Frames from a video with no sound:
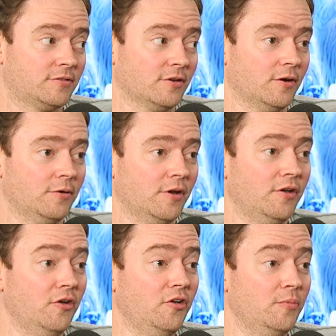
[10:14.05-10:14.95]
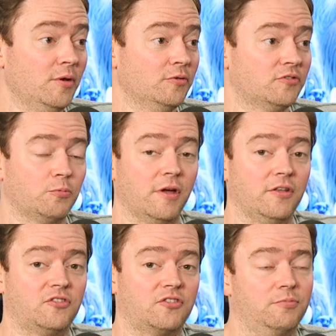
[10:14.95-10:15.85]
So yeah. New Mutants,
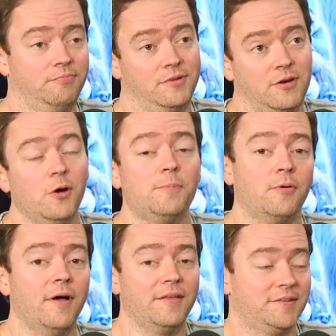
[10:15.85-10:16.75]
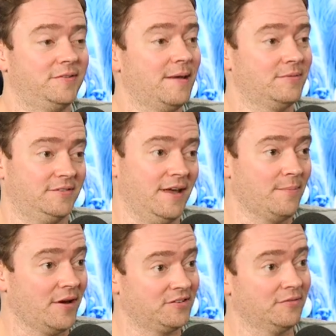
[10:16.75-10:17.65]
which could play in the same
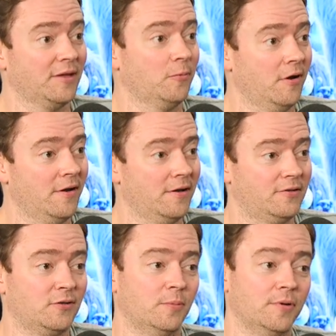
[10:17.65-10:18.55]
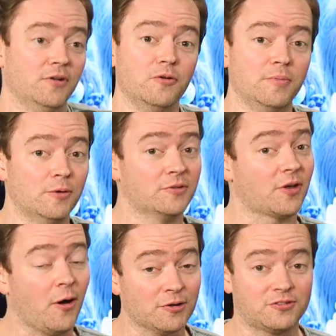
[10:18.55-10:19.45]
sandbox if they wanted it to, but New Mutants
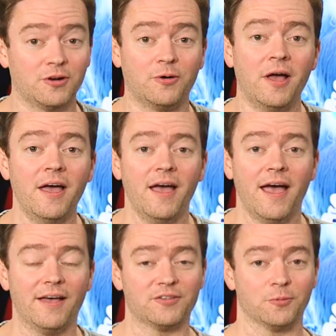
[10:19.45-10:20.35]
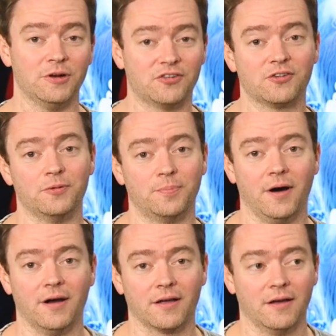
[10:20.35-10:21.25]
also has the reshoot
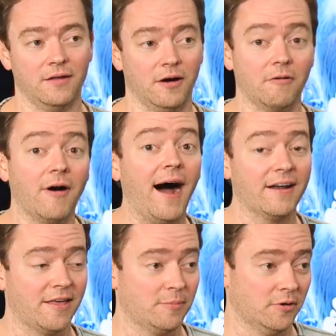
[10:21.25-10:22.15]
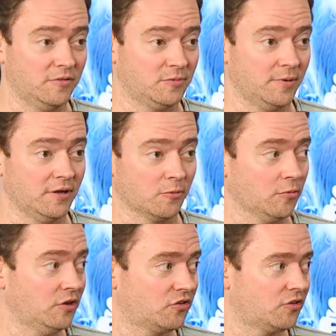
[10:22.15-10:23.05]
bug. A lot of that movie's being
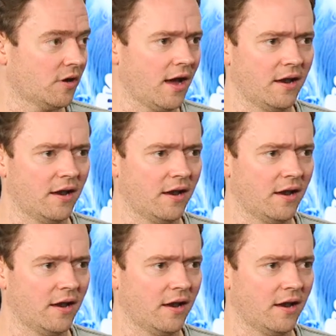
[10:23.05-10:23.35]
reshot.